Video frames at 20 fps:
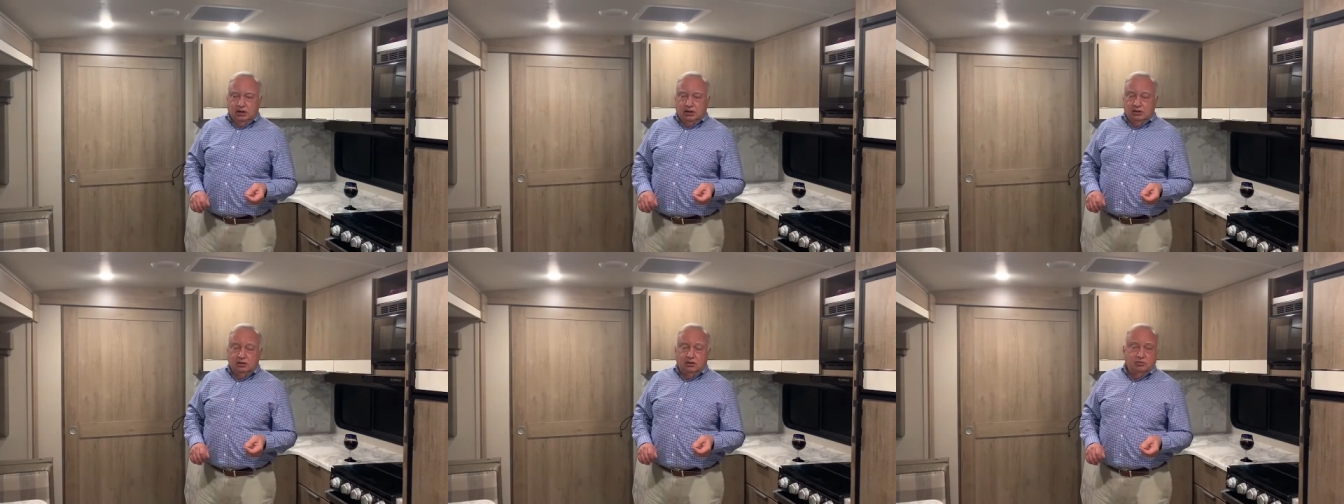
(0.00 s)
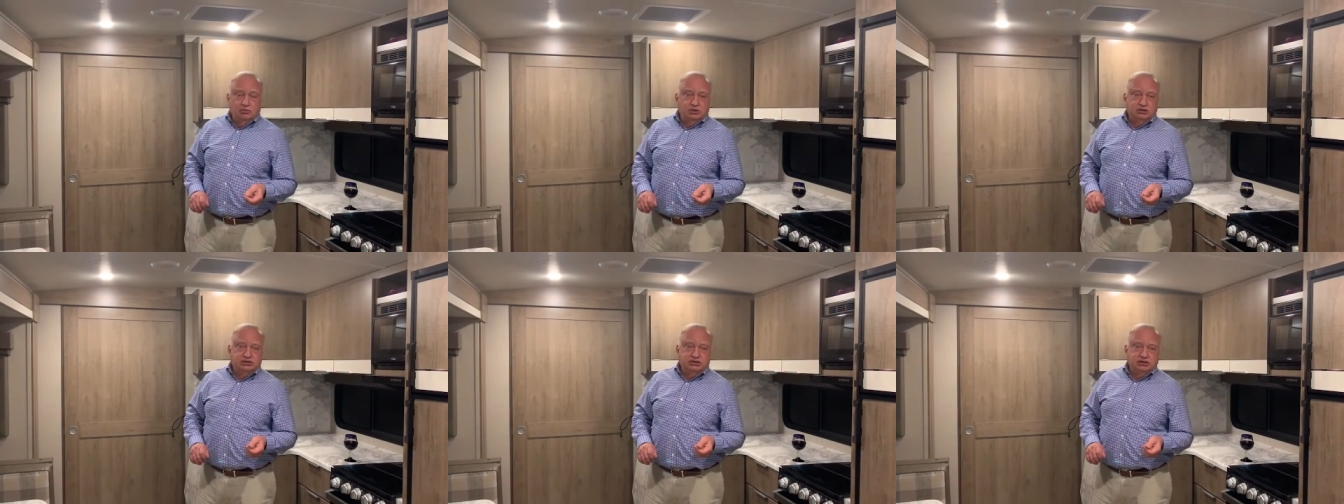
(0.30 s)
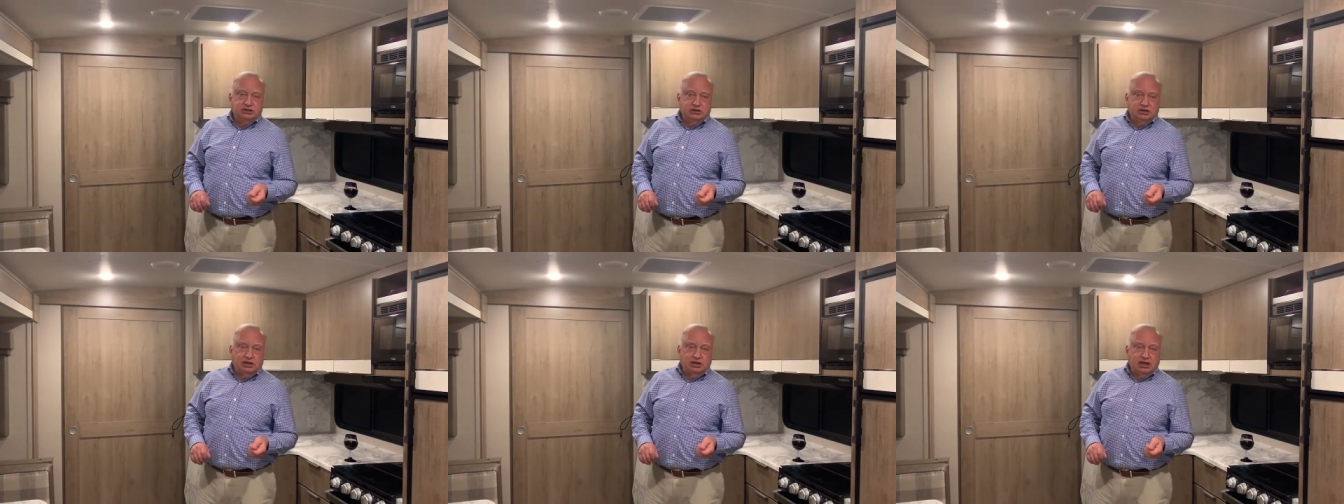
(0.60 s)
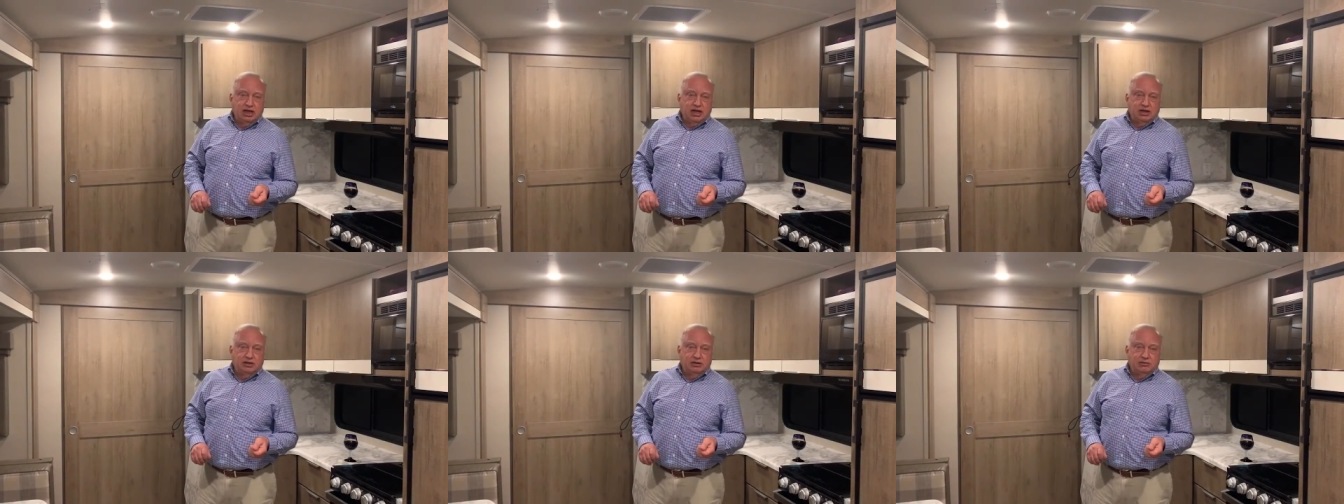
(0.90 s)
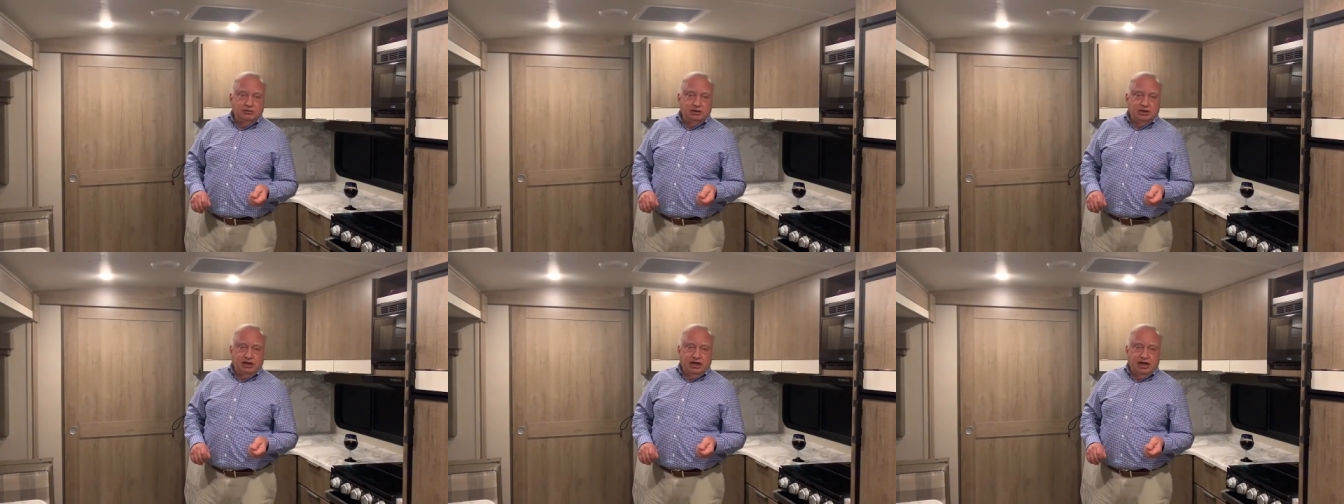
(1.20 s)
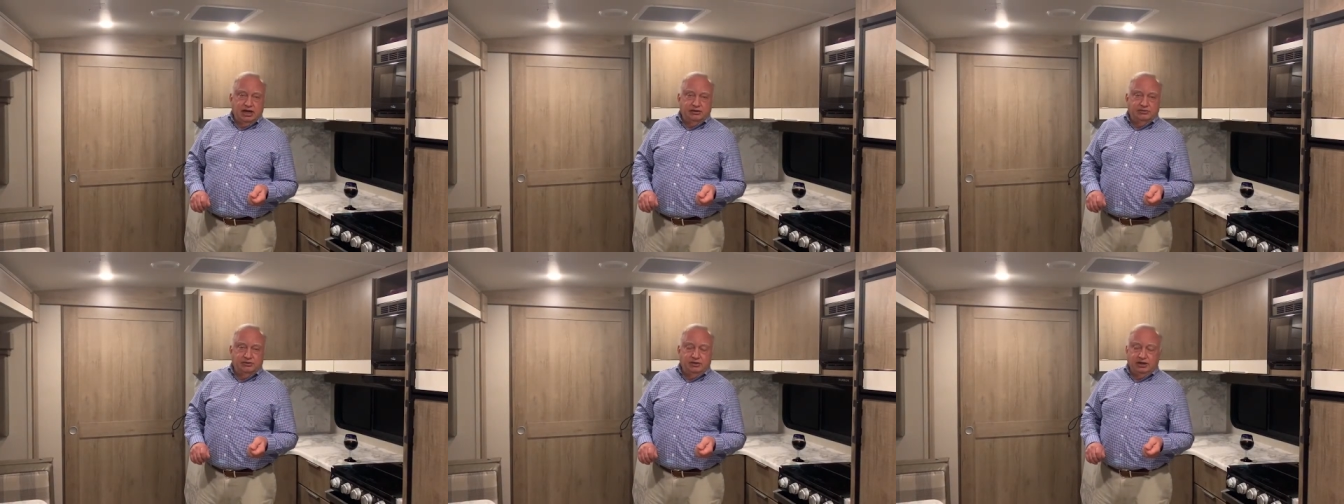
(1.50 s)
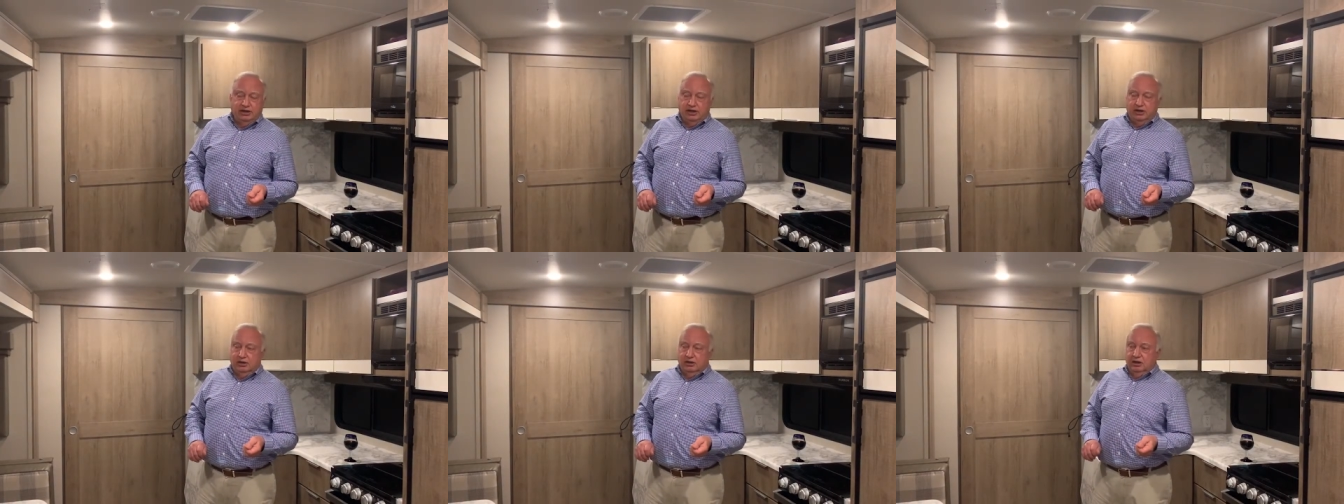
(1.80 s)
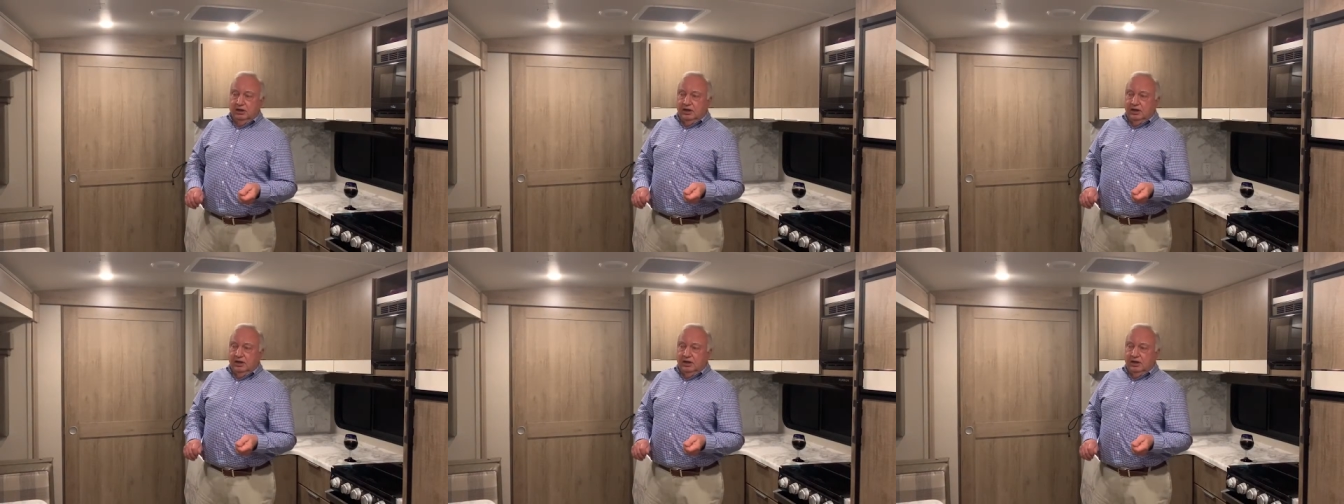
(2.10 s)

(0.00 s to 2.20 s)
There wasn't a lot on it out there.